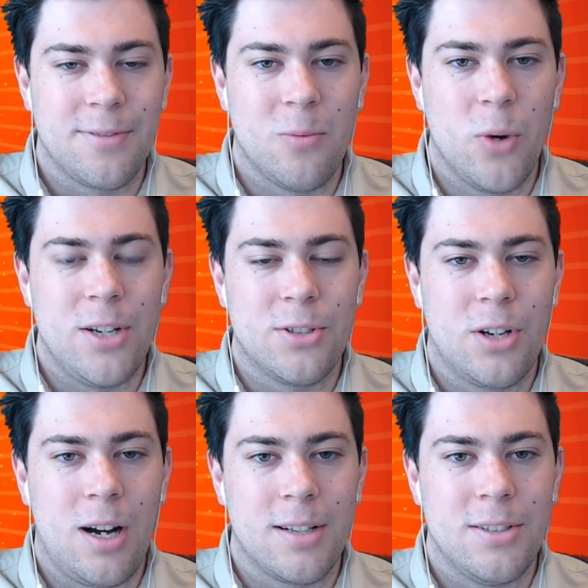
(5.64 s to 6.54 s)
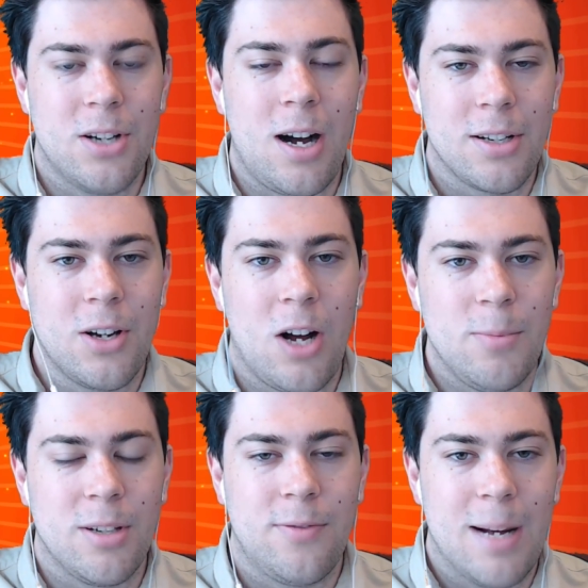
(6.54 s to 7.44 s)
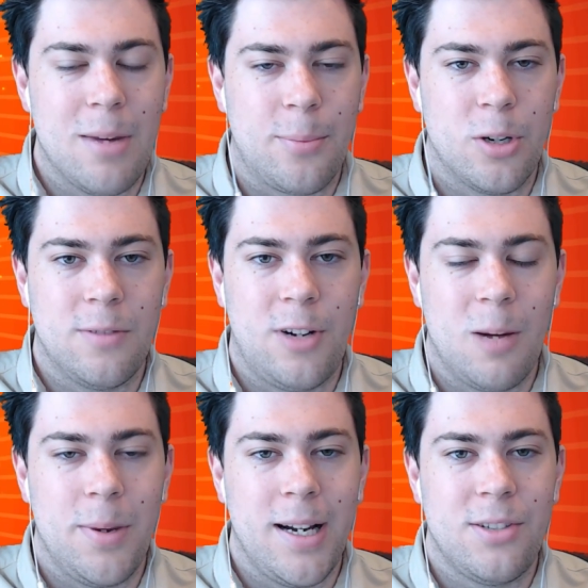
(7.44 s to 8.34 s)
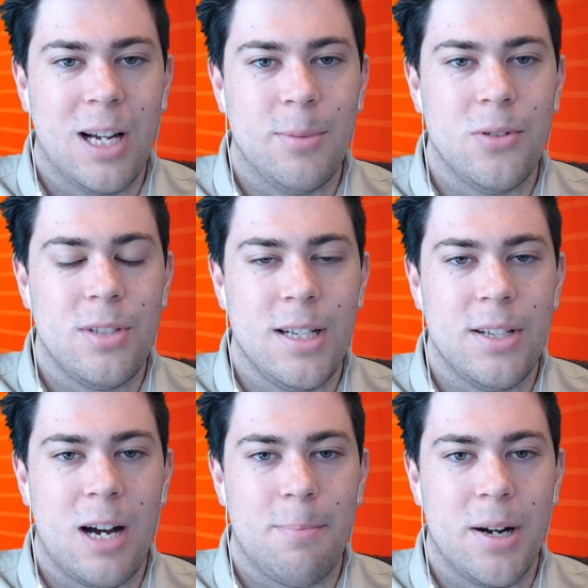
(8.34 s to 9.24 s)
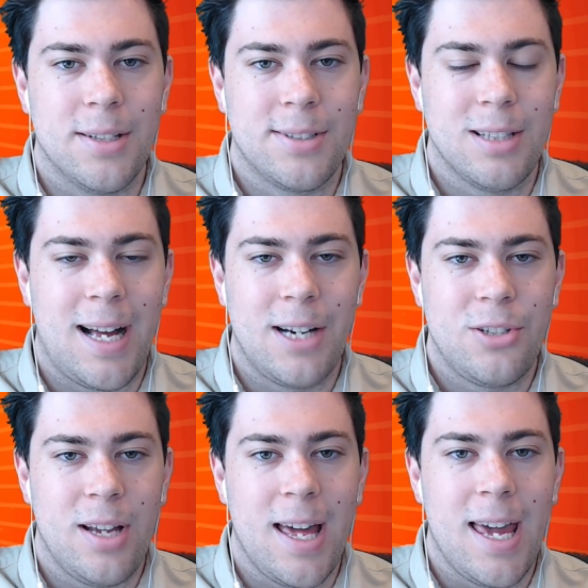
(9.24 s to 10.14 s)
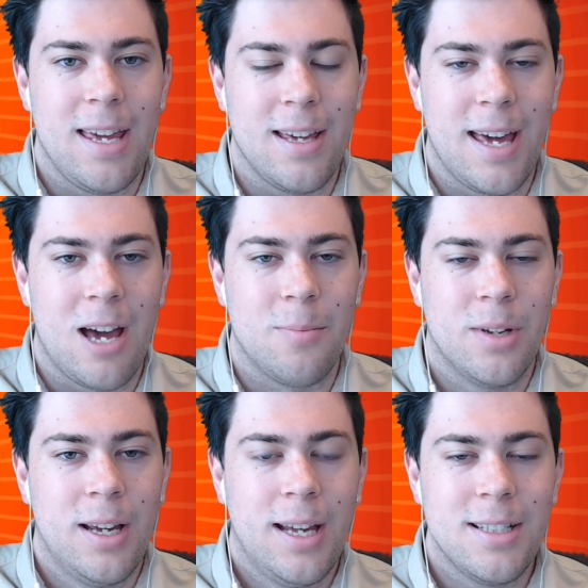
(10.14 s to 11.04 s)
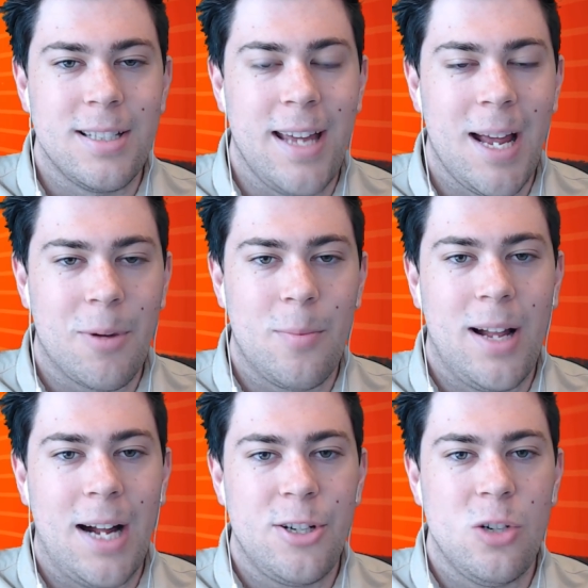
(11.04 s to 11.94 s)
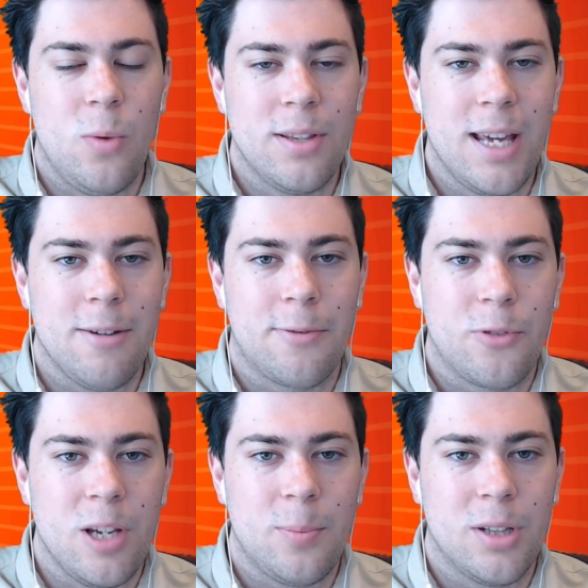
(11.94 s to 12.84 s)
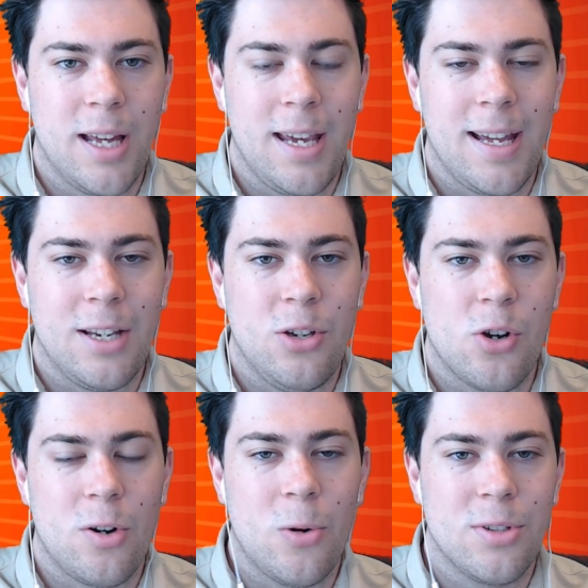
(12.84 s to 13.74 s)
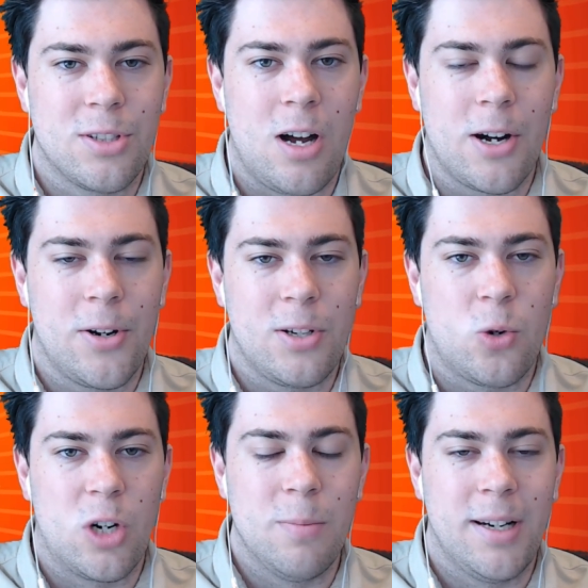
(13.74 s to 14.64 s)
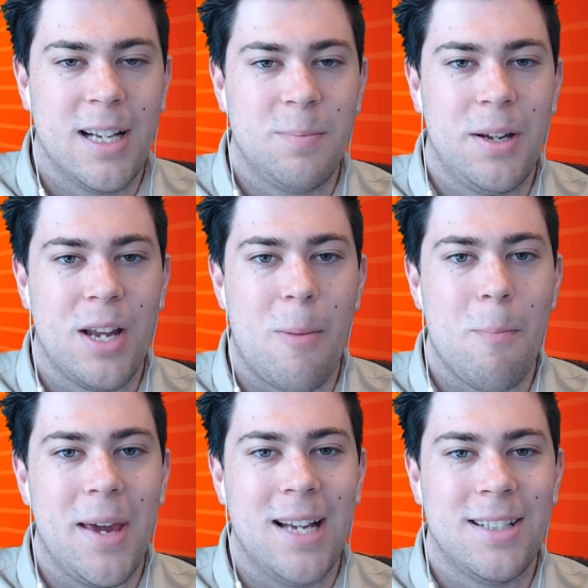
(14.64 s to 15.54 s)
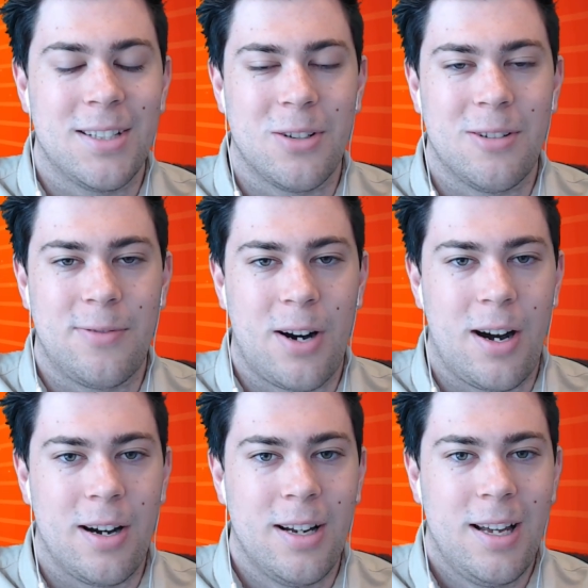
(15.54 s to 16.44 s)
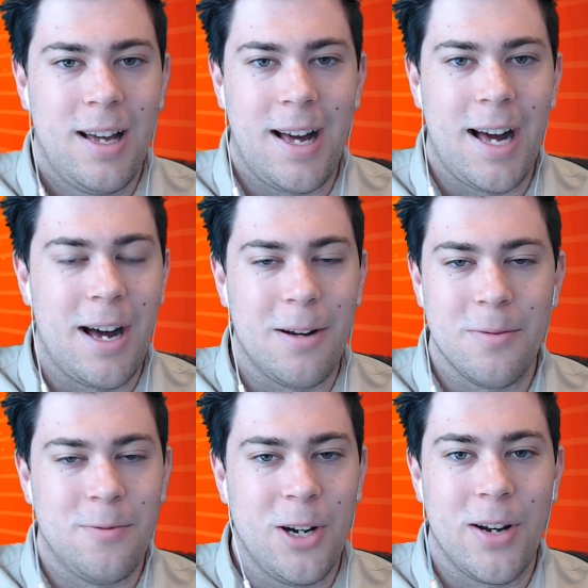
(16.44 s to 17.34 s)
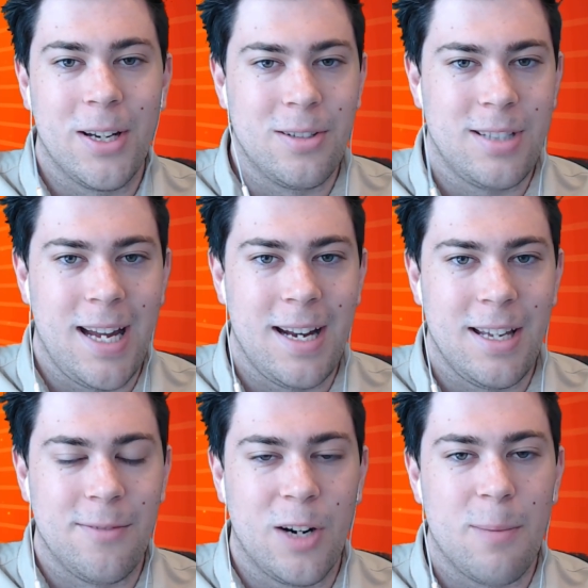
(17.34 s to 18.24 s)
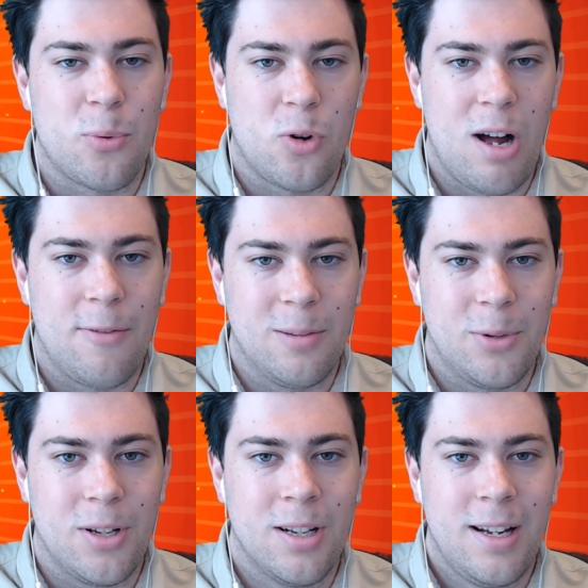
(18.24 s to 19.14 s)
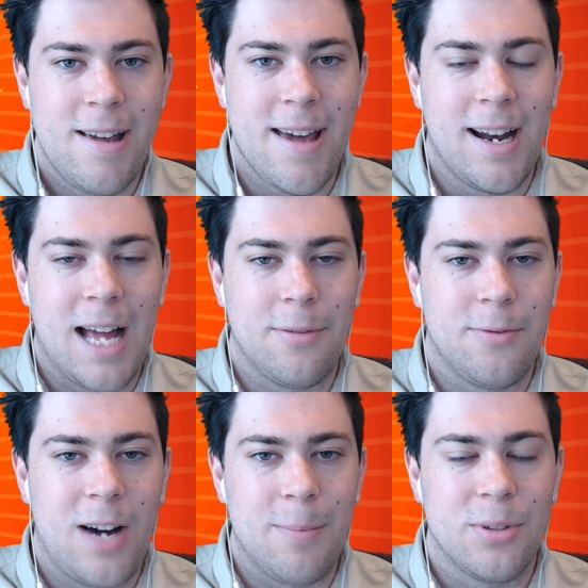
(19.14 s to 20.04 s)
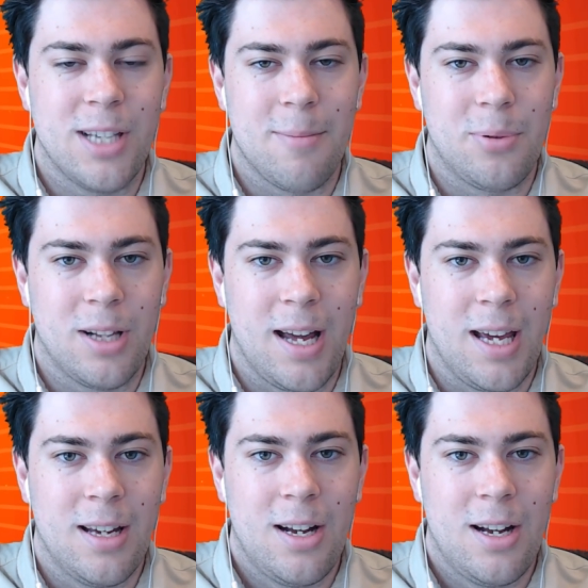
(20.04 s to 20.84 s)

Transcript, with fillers: from wager talk dot com. You can find my profile page, w t dot buzz slash a m. Today I'm coming at you with a free play in Euro Soccer. Tournament has been amazing so far. Uh, very entertaining, very profitable, and I have a five percent play